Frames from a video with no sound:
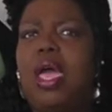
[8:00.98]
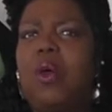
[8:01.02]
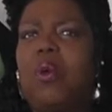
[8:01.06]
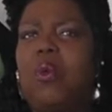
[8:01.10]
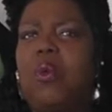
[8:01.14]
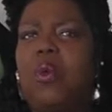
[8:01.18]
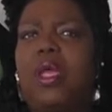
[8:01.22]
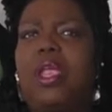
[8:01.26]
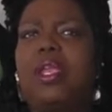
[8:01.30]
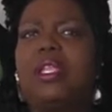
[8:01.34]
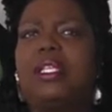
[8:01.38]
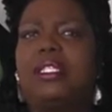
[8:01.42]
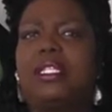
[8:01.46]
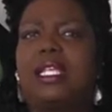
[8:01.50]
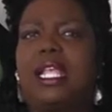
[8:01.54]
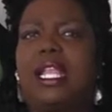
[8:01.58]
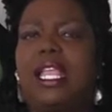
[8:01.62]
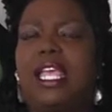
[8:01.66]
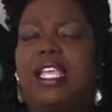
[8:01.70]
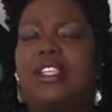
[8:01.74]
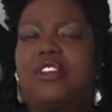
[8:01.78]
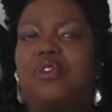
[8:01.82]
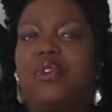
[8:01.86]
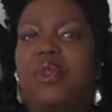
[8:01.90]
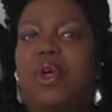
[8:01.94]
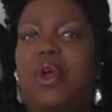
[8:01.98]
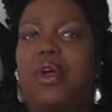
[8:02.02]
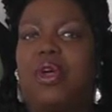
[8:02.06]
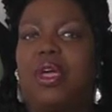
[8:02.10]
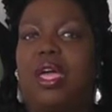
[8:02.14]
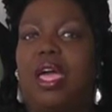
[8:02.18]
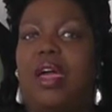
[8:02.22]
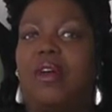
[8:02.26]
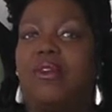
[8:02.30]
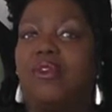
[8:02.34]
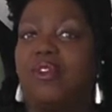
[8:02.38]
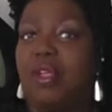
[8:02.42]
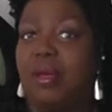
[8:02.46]
Where does cholesterol
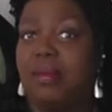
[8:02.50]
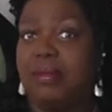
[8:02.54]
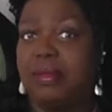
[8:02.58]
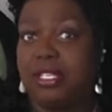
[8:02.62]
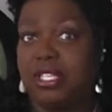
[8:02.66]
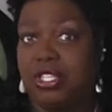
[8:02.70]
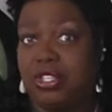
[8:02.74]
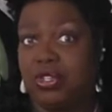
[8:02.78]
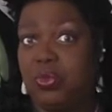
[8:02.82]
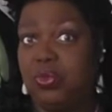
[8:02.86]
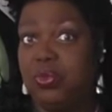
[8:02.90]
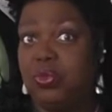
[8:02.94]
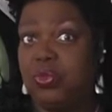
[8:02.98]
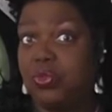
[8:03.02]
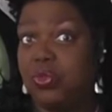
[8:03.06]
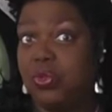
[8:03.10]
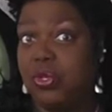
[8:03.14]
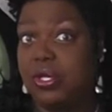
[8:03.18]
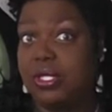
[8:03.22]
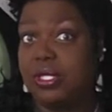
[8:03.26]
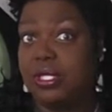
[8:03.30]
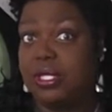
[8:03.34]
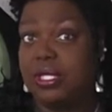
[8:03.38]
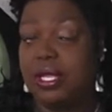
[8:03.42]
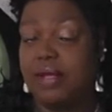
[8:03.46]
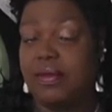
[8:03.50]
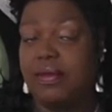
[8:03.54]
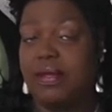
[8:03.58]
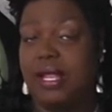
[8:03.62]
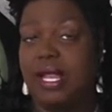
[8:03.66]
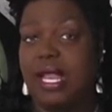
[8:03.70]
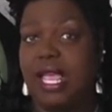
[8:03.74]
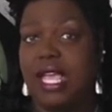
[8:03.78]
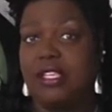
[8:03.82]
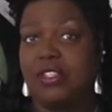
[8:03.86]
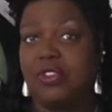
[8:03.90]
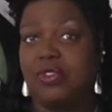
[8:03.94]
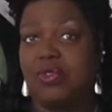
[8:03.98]
come from? There's 2 sources of
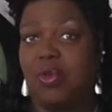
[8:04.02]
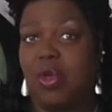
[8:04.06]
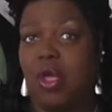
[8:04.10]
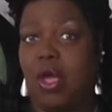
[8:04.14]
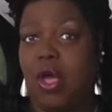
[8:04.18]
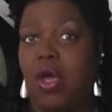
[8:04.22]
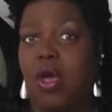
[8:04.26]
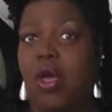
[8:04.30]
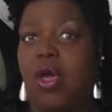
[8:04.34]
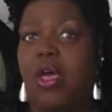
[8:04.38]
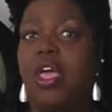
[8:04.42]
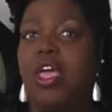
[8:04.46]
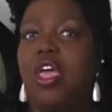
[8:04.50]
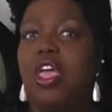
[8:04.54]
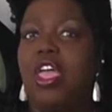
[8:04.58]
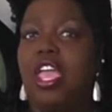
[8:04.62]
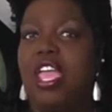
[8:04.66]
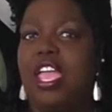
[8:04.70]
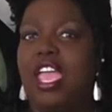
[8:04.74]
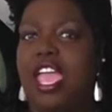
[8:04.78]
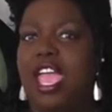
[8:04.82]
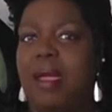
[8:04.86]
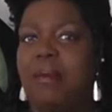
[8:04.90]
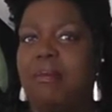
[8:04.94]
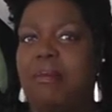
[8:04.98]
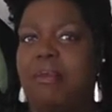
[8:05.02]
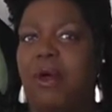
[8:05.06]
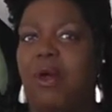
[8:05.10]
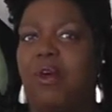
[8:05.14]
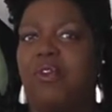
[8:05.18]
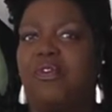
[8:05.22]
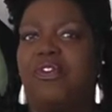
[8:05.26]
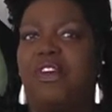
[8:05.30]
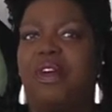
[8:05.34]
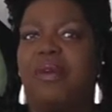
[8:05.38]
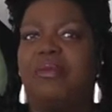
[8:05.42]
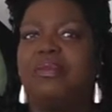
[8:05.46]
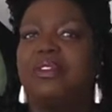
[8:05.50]
cholesterol, and
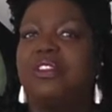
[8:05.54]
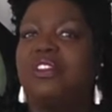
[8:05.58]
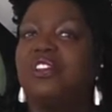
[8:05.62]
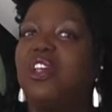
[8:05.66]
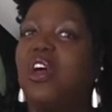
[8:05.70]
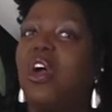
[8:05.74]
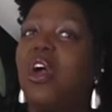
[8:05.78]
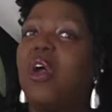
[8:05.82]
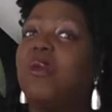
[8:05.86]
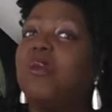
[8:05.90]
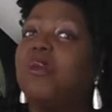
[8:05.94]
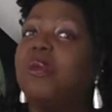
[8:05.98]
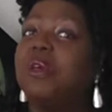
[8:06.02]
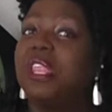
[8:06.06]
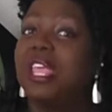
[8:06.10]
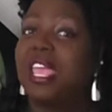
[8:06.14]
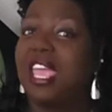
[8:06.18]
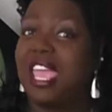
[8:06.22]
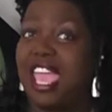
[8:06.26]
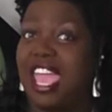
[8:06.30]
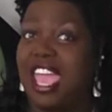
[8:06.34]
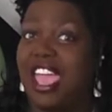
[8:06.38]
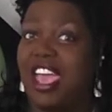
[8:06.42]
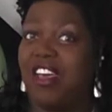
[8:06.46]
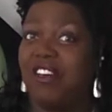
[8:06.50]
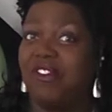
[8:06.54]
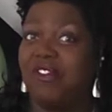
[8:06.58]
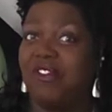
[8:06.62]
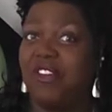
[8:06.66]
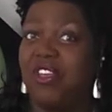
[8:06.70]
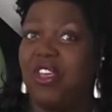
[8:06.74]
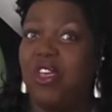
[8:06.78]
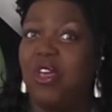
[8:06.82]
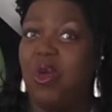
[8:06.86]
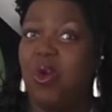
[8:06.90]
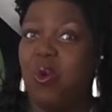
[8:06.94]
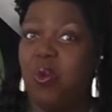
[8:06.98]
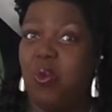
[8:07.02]
both of them start with an F.
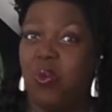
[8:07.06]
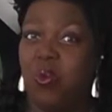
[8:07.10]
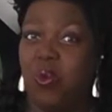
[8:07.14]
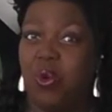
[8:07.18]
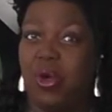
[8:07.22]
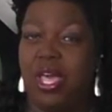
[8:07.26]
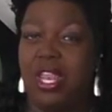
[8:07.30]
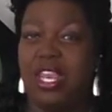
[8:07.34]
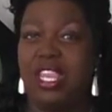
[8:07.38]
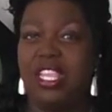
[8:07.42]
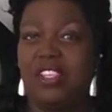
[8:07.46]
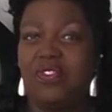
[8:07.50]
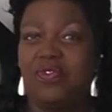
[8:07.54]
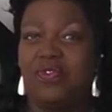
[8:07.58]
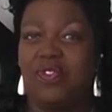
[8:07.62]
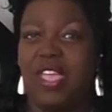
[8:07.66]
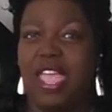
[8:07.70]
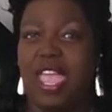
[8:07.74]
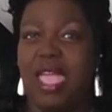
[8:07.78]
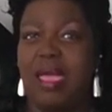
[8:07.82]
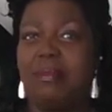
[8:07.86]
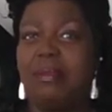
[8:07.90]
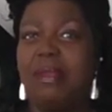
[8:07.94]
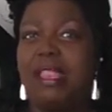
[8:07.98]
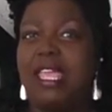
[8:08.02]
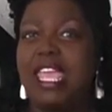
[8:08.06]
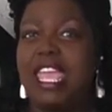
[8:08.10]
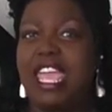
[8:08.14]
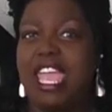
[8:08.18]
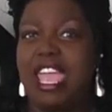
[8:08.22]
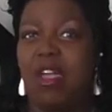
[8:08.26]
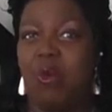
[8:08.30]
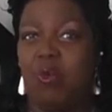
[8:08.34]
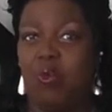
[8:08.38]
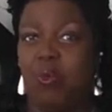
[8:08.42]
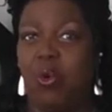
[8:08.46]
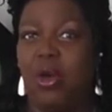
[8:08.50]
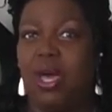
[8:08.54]
One is family
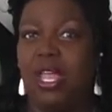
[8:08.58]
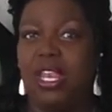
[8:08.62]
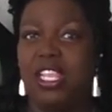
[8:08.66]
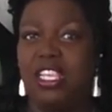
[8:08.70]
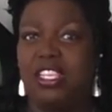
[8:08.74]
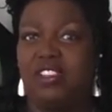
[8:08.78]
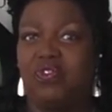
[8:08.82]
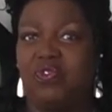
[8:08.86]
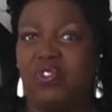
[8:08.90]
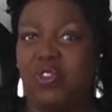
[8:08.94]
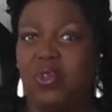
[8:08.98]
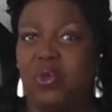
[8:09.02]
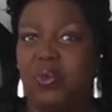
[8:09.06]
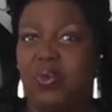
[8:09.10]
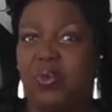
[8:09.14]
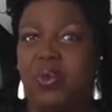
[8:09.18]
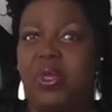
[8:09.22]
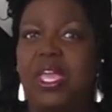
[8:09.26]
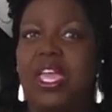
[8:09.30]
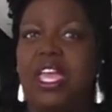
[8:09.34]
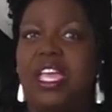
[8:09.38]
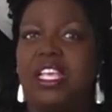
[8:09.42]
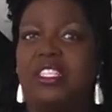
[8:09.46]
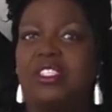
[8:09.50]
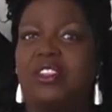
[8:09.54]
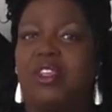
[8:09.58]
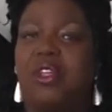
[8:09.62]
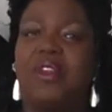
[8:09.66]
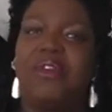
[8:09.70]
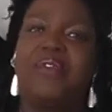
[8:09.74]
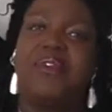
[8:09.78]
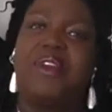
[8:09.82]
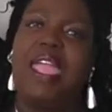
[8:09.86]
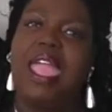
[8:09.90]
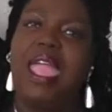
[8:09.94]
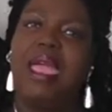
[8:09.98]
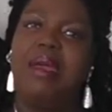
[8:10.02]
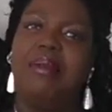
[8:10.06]
and one is food. So
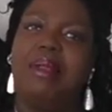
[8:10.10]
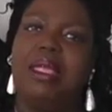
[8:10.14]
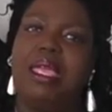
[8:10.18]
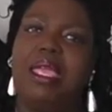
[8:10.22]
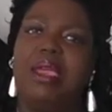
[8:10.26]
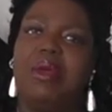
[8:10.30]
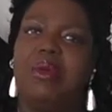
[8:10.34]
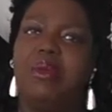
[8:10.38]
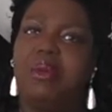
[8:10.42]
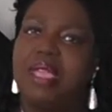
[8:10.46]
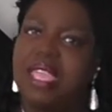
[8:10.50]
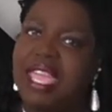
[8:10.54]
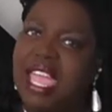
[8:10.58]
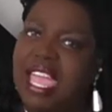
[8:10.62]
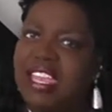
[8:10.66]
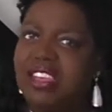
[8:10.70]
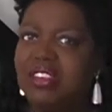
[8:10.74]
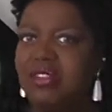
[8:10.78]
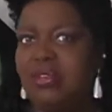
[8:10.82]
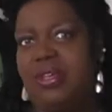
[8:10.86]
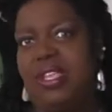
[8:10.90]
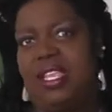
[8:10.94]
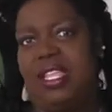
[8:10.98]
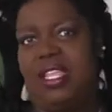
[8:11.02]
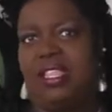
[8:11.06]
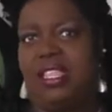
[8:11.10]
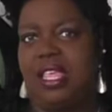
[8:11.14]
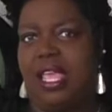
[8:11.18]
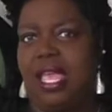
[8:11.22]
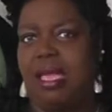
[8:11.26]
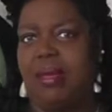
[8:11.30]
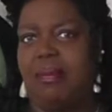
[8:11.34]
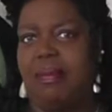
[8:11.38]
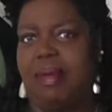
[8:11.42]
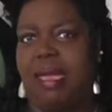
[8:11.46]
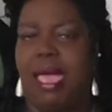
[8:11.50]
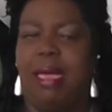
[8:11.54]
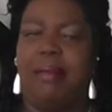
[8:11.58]
the family, we can't do
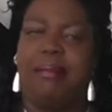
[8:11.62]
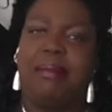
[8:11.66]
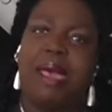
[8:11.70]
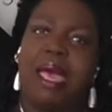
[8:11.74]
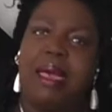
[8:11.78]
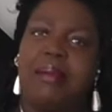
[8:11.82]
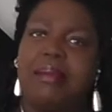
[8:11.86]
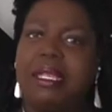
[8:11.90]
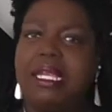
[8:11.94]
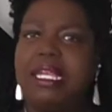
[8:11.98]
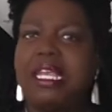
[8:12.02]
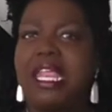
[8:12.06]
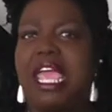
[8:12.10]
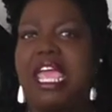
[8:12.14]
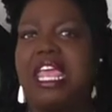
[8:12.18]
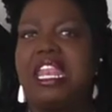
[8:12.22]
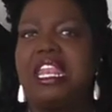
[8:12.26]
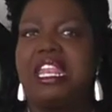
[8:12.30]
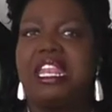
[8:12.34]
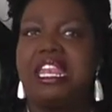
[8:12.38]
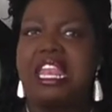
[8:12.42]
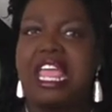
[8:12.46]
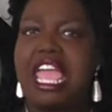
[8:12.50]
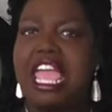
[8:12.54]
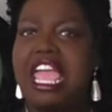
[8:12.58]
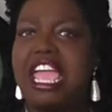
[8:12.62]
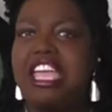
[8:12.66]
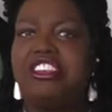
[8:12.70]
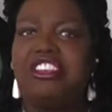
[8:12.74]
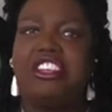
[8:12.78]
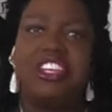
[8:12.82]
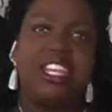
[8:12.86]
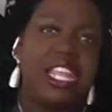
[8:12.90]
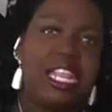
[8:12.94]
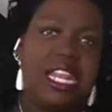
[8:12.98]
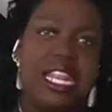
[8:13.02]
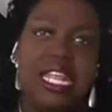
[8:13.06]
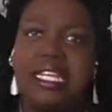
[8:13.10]
anything about. Mom and dad done had
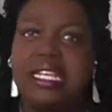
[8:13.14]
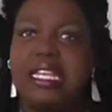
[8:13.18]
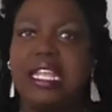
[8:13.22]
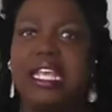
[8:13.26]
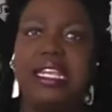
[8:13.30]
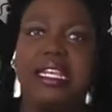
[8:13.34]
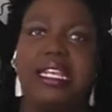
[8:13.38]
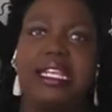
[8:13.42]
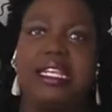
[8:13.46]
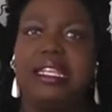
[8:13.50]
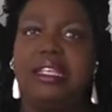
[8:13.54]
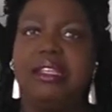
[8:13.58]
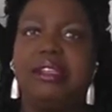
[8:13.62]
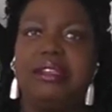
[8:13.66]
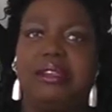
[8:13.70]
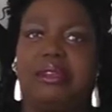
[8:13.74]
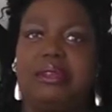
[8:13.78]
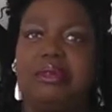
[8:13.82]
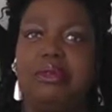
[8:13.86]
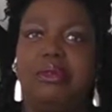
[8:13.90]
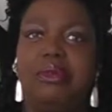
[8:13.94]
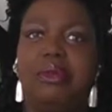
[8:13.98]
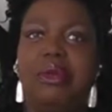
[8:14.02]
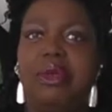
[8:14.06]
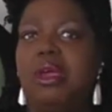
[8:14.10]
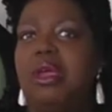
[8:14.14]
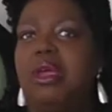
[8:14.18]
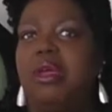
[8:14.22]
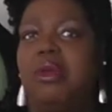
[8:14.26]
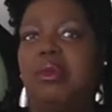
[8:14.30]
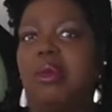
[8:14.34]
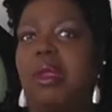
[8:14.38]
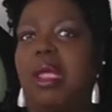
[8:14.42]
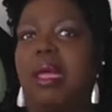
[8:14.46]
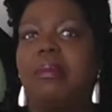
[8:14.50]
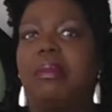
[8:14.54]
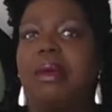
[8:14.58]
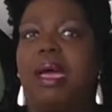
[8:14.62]
you, they done the little do.
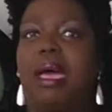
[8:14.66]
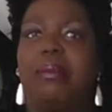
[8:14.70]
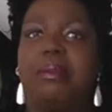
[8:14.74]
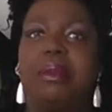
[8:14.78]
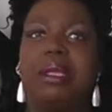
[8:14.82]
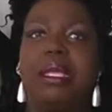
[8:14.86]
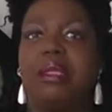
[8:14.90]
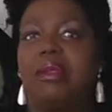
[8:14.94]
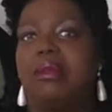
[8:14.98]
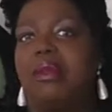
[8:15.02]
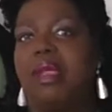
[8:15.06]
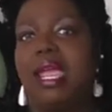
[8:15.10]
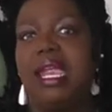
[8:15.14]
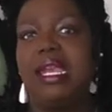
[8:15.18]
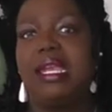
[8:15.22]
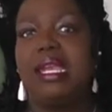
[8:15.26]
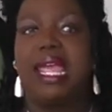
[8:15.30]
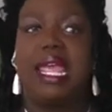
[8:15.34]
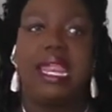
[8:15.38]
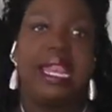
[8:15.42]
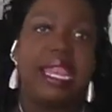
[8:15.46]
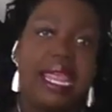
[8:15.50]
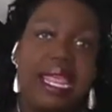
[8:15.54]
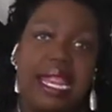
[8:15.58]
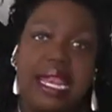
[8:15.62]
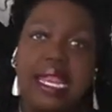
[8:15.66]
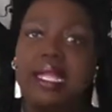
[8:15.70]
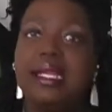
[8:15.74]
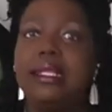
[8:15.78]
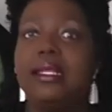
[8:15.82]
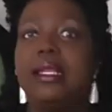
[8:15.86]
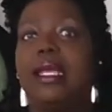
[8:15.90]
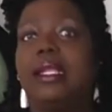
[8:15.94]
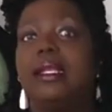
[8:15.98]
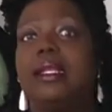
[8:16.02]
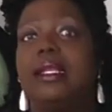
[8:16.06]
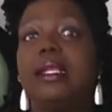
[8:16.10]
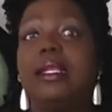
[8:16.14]
Grandmama and granddad, they done
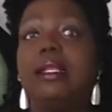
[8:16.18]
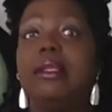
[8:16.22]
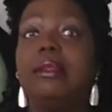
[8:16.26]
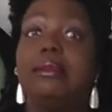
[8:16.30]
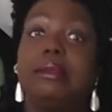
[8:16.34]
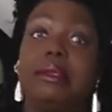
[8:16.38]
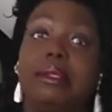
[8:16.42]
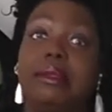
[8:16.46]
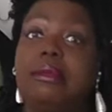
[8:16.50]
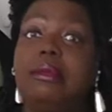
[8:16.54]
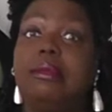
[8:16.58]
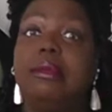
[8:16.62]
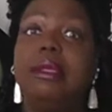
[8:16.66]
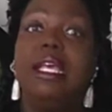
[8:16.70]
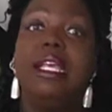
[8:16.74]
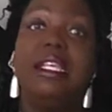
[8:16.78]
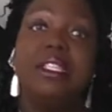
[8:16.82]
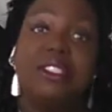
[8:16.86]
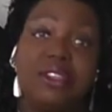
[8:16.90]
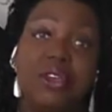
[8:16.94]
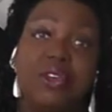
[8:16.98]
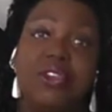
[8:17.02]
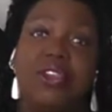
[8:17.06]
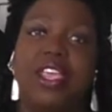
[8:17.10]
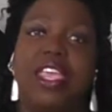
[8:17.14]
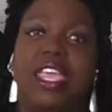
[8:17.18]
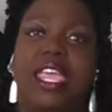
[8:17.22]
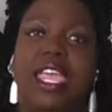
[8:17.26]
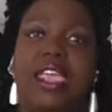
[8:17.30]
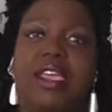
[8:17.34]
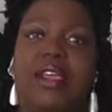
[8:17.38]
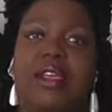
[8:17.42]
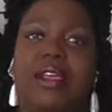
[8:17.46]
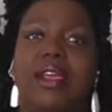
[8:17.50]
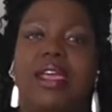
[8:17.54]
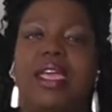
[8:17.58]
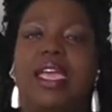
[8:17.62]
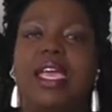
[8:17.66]
the little do. So you're
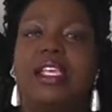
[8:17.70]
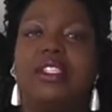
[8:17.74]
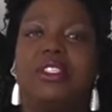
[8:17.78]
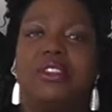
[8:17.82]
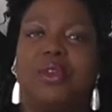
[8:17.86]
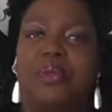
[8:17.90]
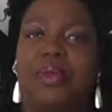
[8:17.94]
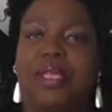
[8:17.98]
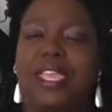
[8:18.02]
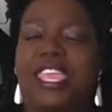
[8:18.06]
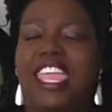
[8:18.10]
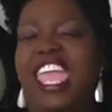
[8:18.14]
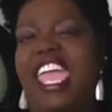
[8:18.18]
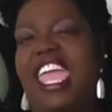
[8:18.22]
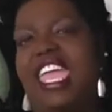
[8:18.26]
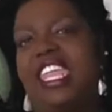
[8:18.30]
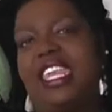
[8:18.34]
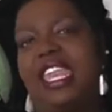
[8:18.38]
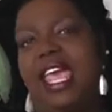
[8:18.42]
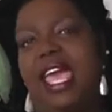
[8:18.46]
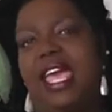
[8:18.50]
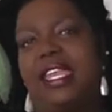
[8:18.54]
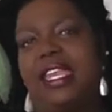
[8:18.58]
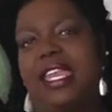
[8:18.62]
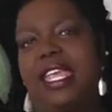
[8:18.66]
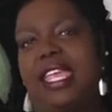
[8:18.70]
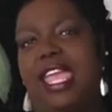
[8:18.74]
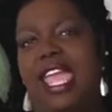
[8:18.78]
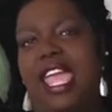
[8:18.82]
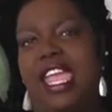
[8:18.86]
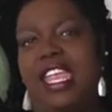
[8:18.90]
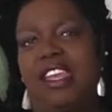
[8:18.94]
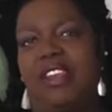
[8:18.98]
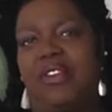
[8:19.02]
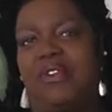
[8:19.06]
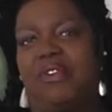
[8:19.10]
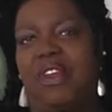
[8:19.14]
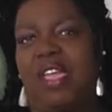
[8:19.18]
here. So we cannot
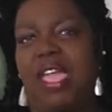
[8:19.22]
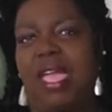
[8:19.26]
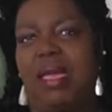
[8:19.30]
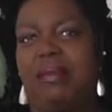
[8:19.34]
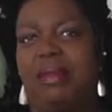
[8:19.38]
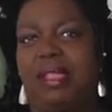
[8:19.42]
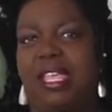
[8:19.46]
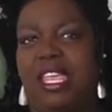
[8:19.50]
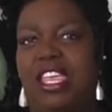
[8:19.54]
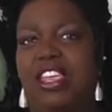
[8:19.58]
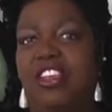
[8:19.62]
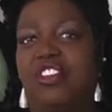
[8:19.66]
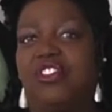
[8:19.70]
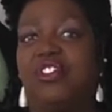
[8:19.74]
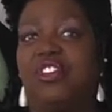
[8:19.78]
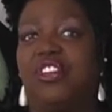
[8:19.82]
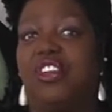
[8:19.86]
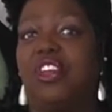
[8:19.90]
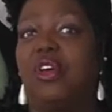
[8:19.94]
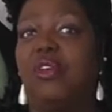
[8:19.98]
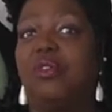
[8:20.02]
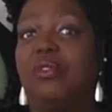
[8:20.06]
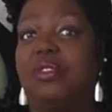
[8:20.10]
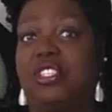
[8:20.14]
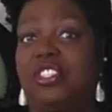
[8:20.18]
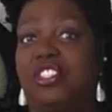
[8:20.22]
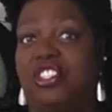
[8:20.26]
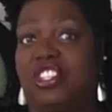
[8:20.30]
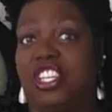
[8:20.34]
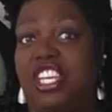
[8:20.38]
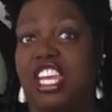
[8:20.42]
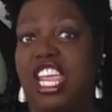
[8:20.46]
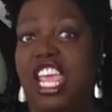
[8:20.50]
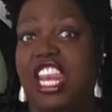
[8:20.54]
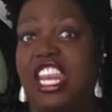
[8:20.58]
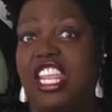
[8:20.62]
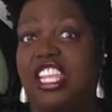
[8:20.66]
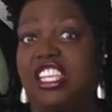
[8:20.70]
negate the family history. Those are
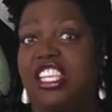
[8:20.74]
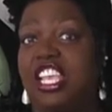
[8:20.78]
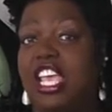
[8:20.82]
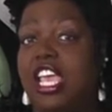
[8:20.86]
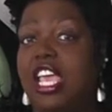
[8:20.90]
genetic.